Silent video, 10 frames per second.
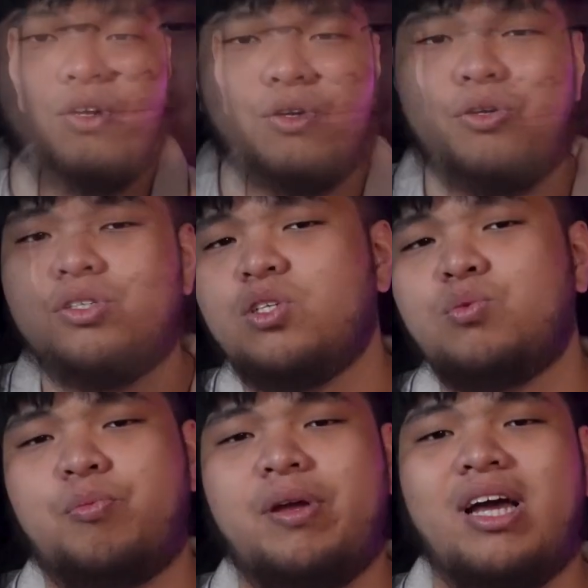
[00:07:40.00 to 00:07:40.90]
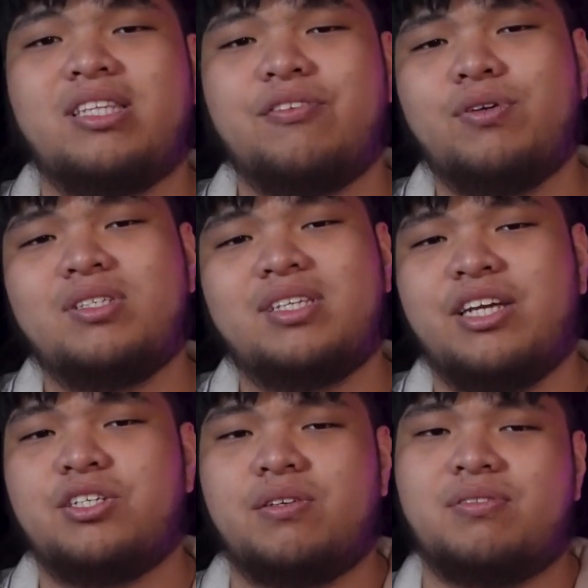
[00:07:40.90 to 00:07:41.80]
Your users will be at different
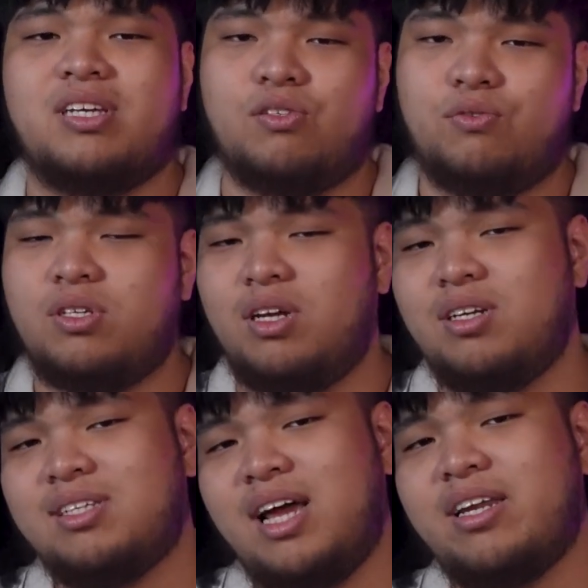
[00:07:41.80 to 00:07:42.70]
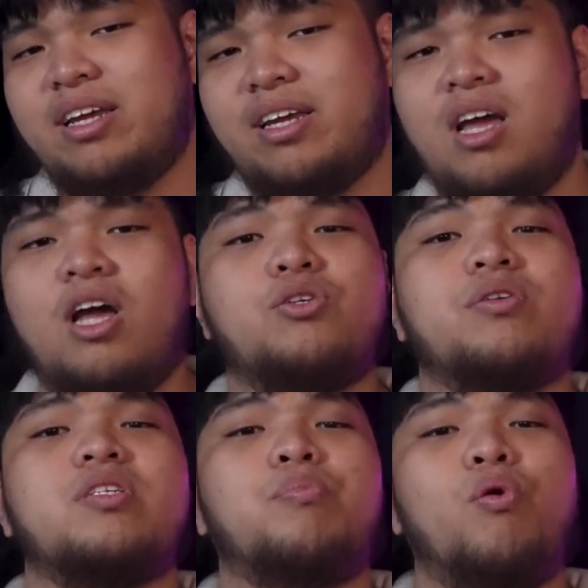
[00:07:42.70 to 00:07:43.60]
stages of Salesforce understanding, so
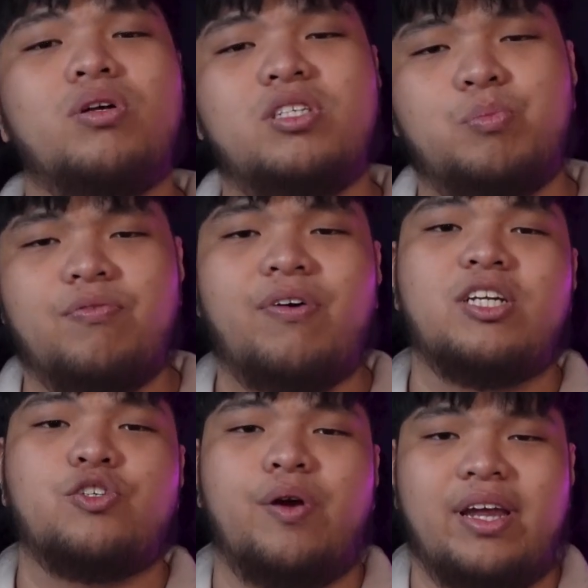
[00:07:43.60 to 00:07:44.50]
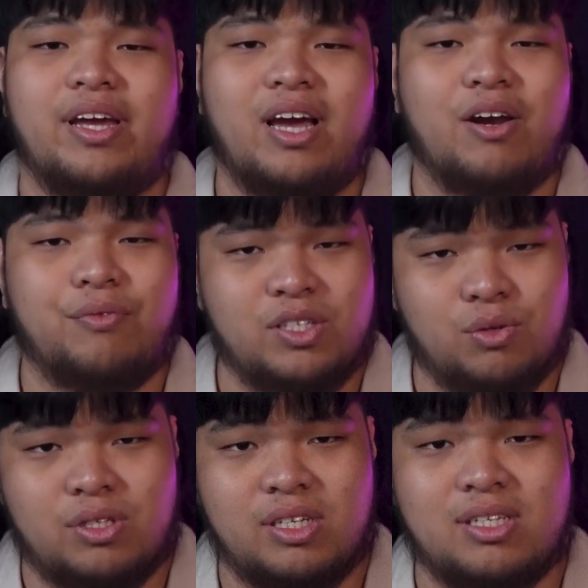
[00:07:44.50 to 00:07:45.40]
it's important to provide training and
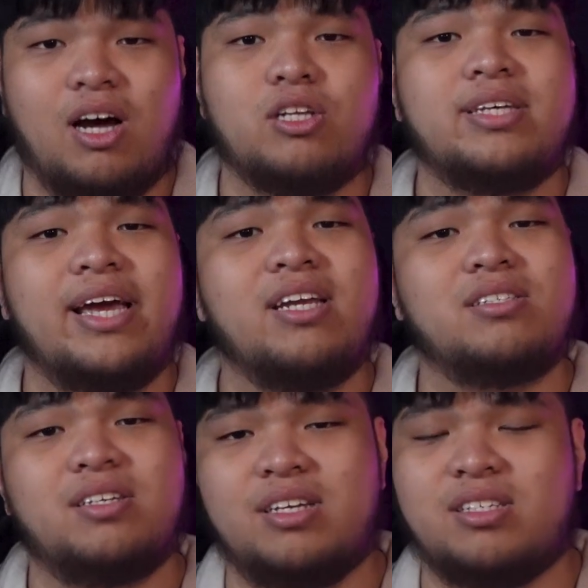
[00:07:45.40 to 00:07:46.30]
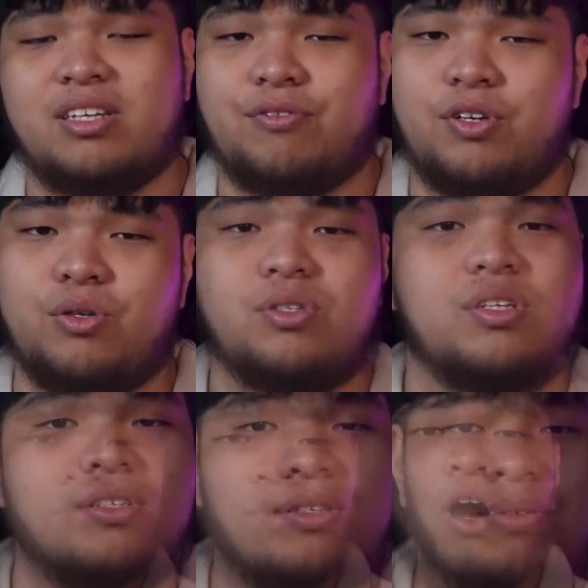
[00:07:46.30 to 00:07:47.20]
resources that are tailored to these different
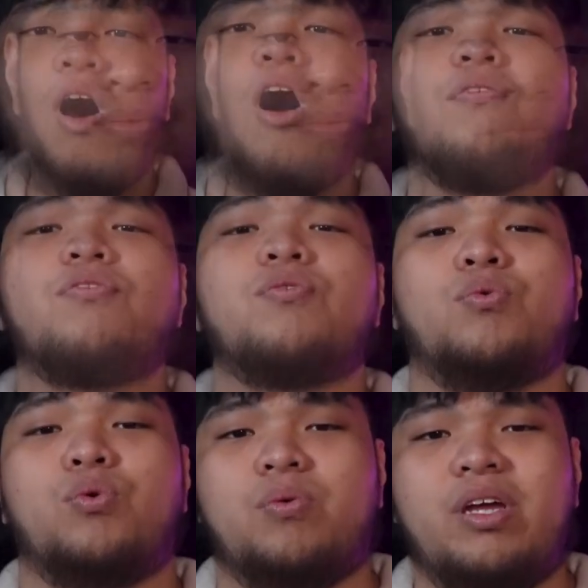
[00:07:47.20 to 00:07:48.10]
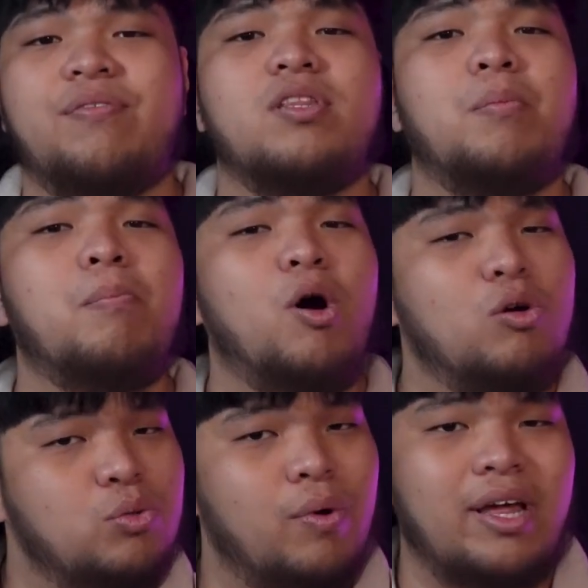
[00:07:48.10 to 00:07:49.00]
users. After all, even the
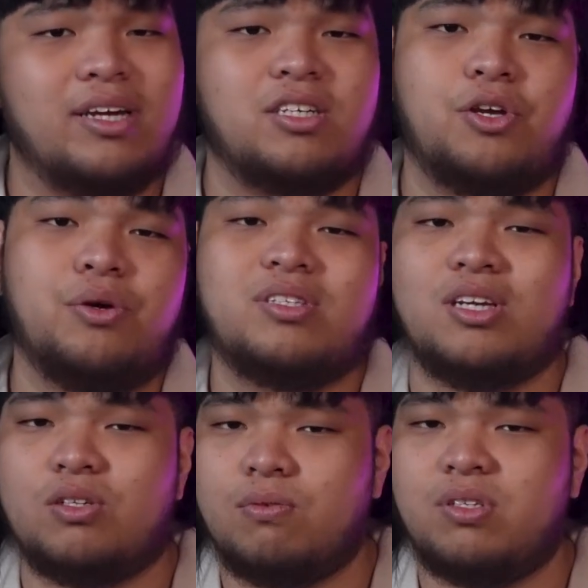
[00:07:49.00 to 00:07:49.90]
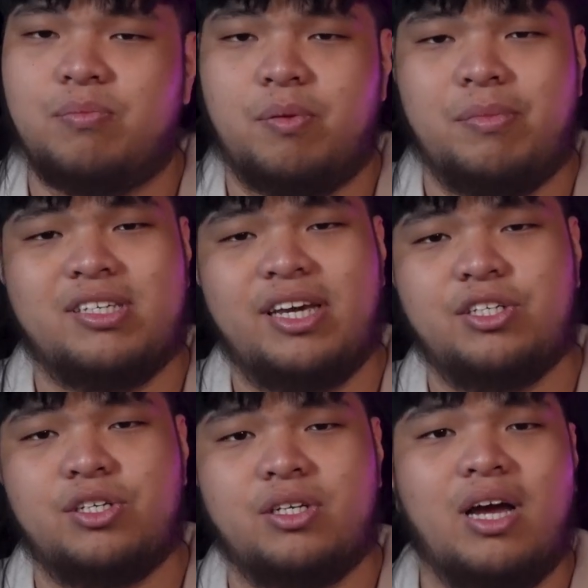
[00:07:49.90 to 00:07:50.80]
most well-executed Salesforce
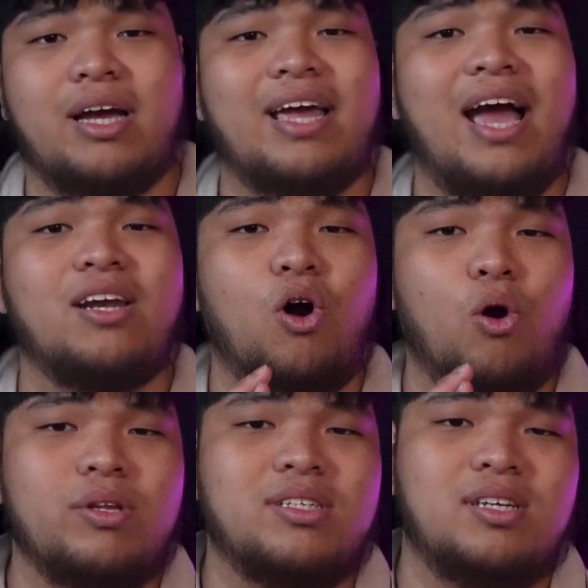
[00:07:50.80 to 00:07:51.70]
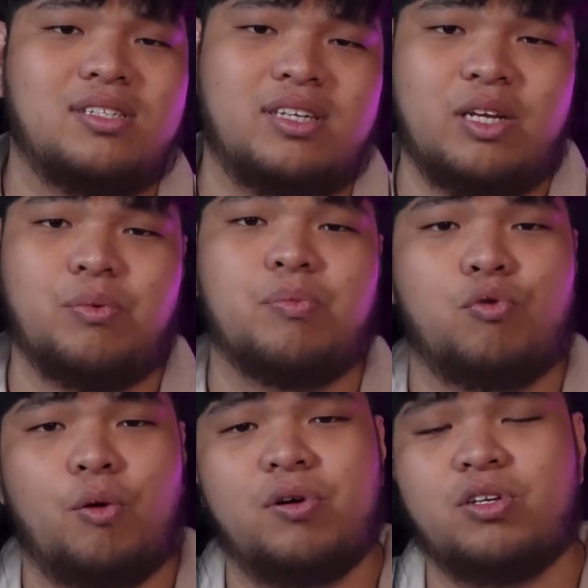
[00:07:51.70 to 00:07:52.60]
implementation can only succeed with
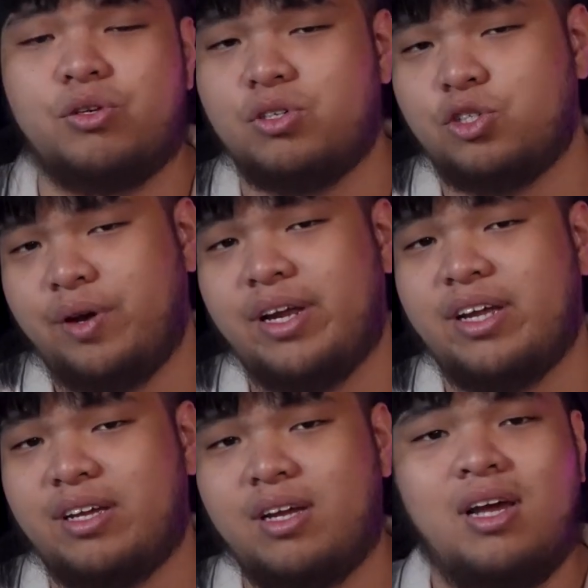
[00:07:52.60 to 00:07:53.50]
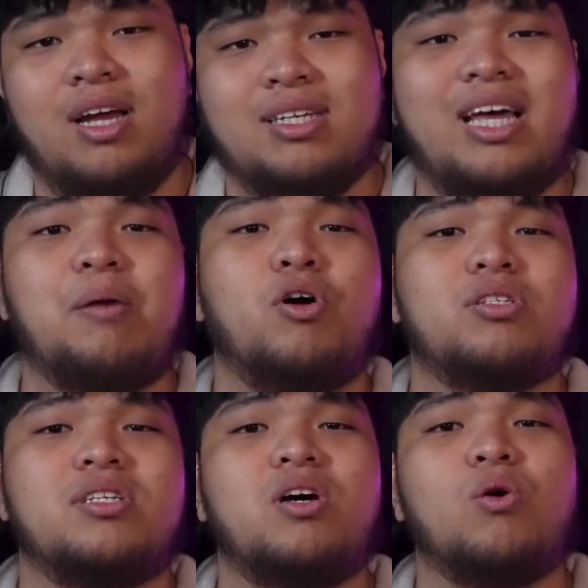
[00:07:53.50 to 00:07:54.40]
proper user training.
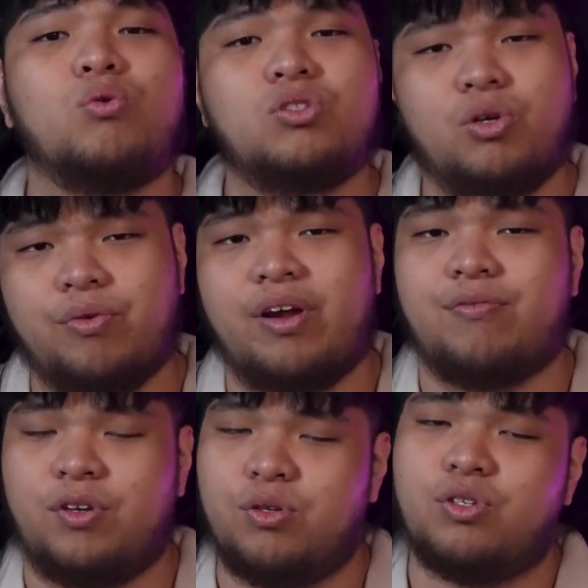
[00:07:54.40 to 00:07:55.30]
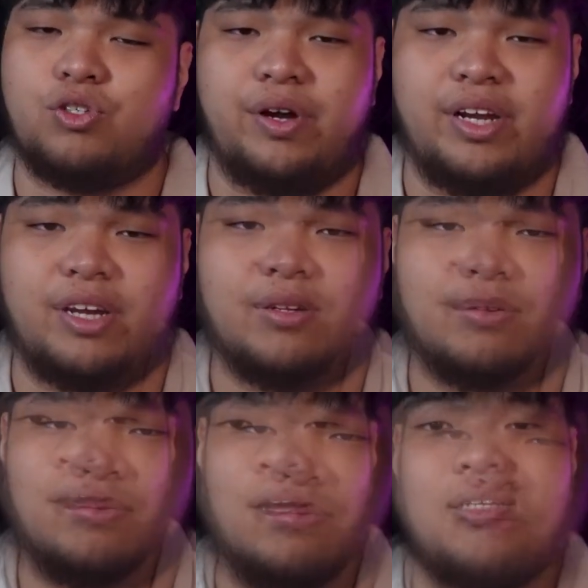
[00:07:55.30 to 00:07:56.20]
Sandboxes are also great for user training.
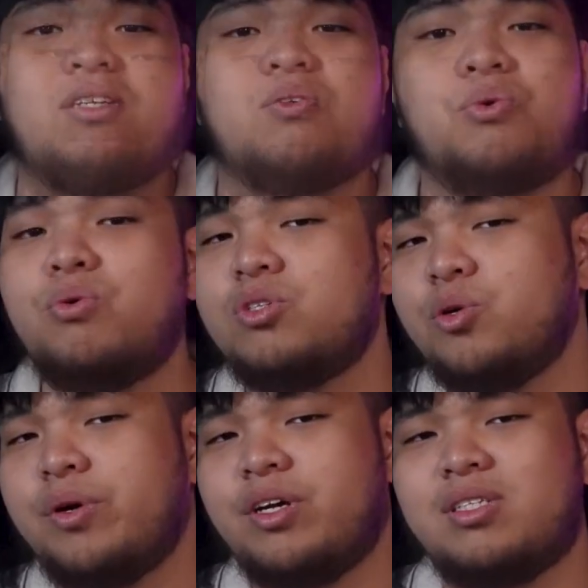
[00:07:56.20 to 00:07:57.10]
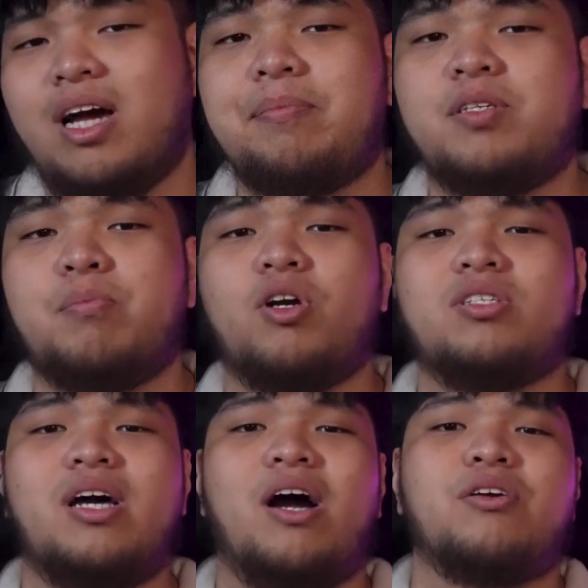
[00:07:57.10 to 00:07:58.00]
This is also a good time to
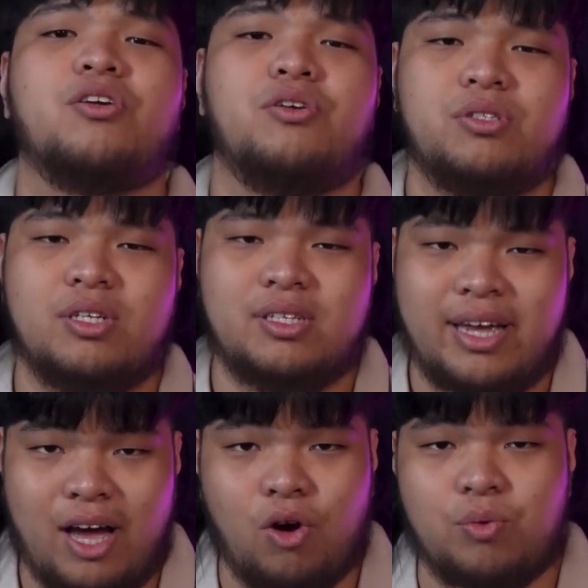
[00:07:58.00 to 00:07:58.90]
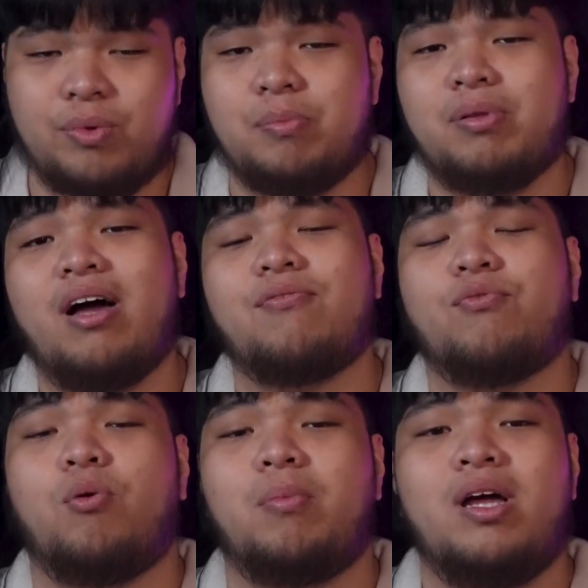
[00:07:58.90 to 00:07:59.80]
monitor how your users get on with the
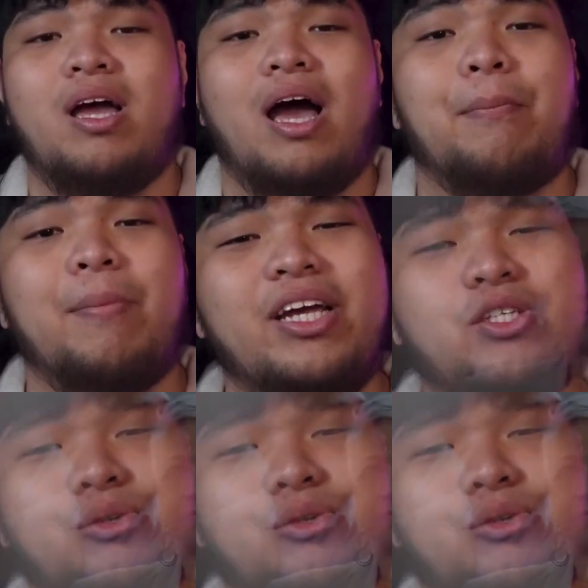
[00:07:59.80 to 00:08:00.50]
platform and make